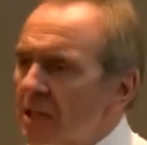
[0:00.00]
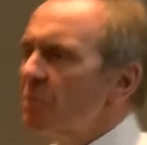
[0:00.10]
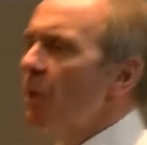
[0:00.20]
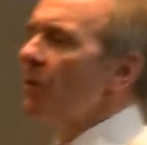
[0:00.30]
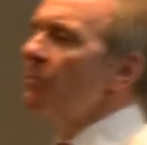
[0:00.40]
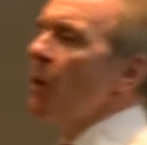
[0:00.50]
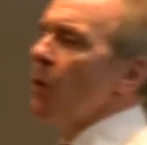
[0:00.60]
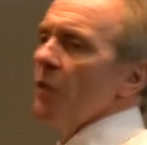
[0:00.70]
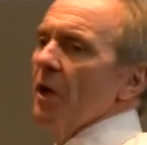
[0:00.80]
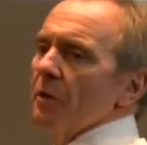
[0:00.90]
Much more
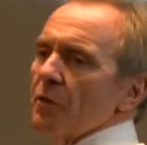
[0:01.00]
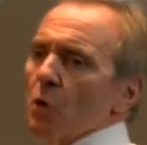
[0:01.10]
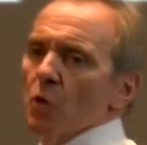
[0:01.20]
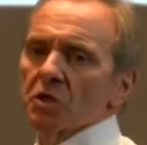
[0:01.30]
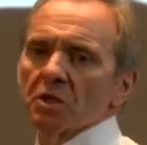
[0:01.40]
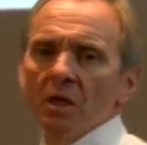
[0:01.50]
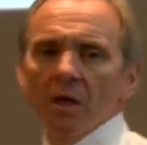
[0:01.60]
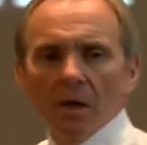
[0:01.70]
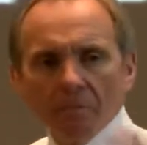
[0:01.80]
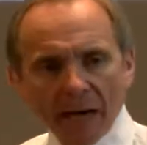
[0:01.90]
important, though, of course,
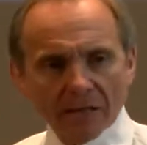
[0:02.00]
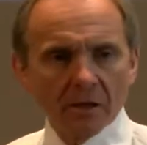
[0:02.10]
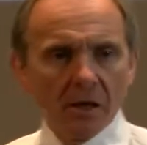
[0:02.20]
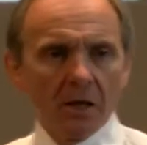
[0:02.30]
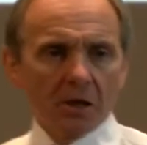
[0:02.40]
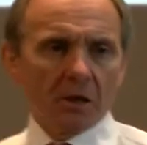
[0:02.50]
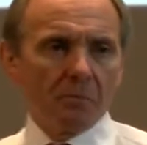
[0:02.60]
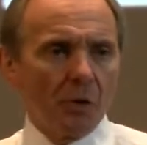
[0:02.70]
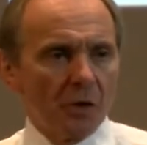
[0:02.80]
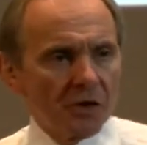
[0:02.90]
back to the
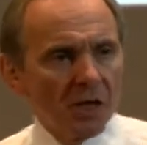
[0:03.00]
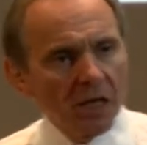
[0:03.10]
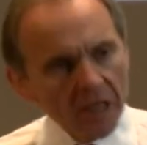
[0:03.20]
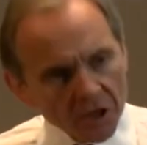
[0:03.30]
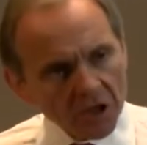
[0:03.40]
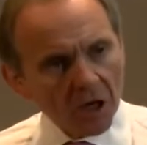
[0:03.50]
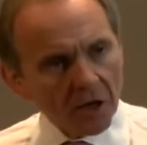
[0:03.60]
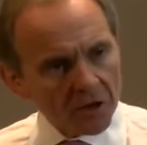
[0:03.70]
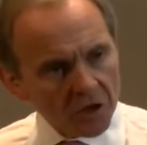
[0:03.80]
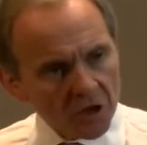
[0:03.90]
leadership point, it
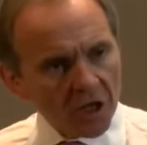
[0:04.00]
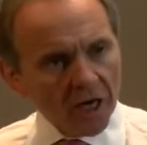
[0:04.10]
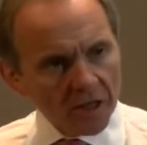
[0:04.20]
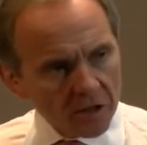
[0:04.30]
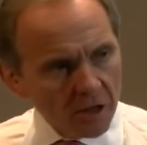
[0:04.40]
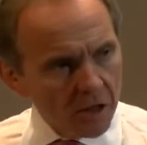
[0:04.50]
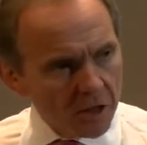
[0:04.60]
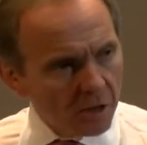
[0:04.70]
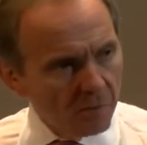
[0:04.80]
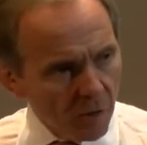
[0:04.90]
starts to change the
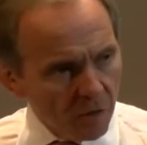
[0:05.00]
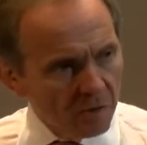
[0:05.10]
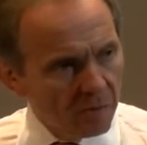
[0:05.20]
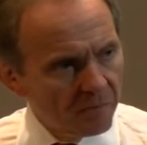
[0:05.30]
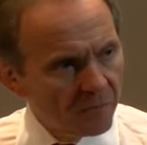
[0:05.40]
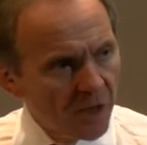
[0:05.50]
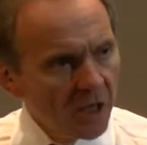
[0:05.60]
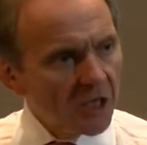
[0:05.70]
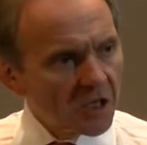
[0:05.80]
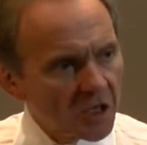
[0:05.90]
leadership model.
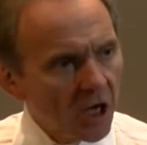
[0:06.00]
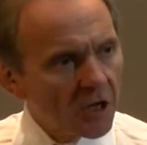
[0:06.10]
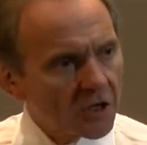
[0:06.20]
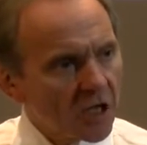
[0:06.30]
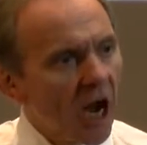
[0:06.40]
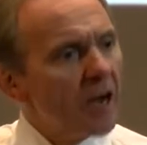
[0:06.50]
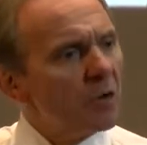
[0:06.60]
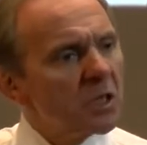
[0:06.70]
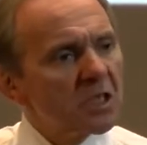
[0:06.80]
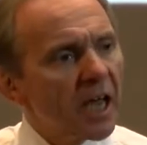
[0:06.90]
It starts, as I
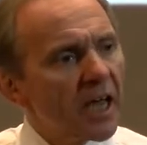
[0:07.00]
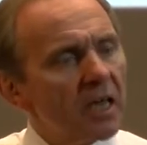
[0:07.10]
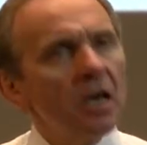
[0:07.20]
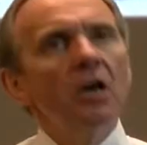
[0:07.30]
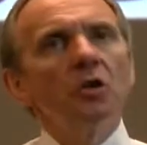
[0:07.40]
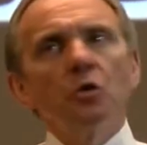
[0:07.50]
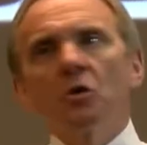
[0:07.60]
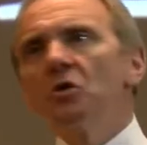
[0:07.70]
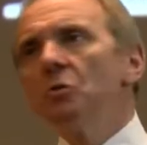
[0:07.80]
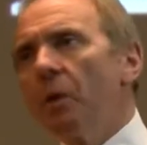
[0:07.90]
always say, you
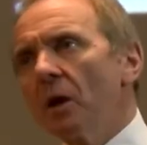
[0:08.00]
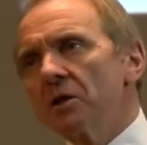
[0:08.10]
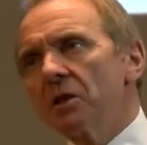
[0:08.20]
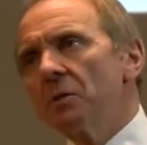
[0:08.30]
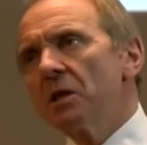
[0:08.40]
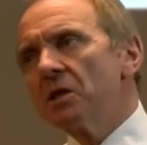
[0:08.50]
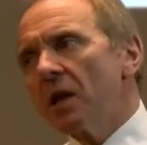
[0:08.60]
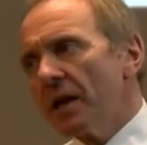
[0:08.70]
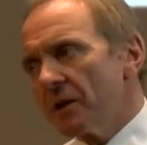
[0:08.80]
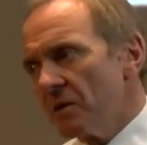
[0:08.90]
can do policy with
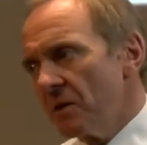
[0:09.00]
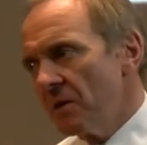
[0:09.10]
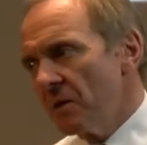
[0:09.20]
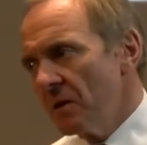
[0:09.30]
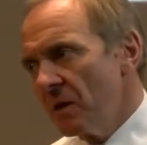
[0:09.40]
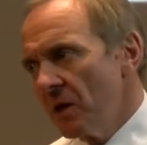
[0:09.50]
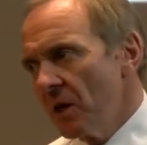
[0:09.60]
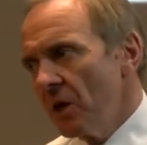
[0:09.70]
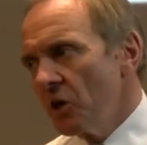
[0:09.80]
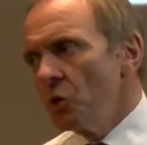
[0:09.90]
intellect.
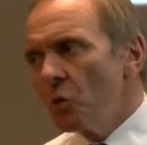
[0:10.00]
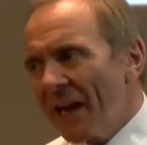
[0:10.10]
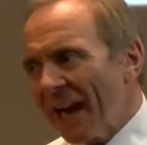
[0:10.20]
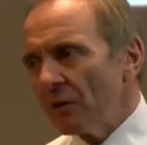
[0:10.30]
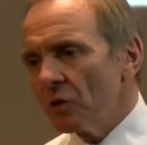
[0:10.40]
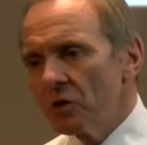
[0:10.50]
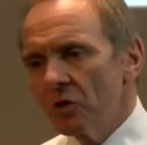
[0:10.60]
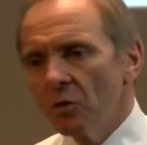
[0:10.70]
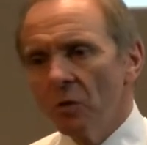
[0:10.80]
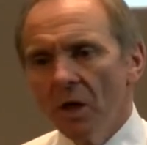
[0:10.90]
You cannot
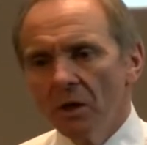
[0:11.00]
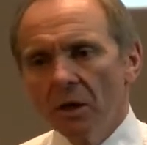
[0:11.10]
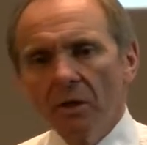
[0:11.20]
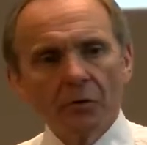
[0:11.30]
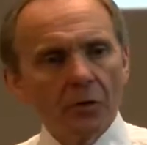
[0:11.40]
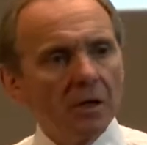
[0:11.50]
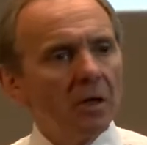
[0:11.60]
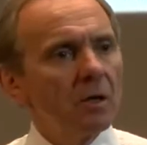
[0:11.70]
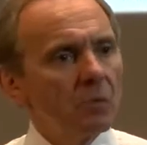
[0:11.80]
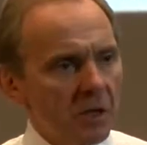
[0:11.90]
do delivery
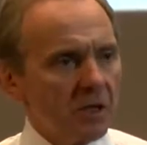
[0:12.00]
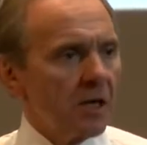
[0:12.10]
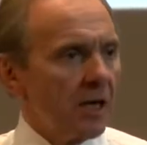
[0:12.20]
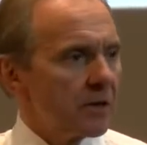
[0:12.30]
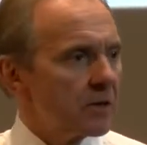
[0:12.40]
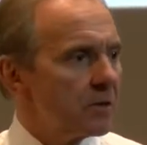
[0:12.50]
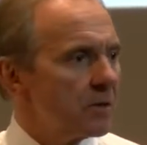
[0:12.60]
with intellect.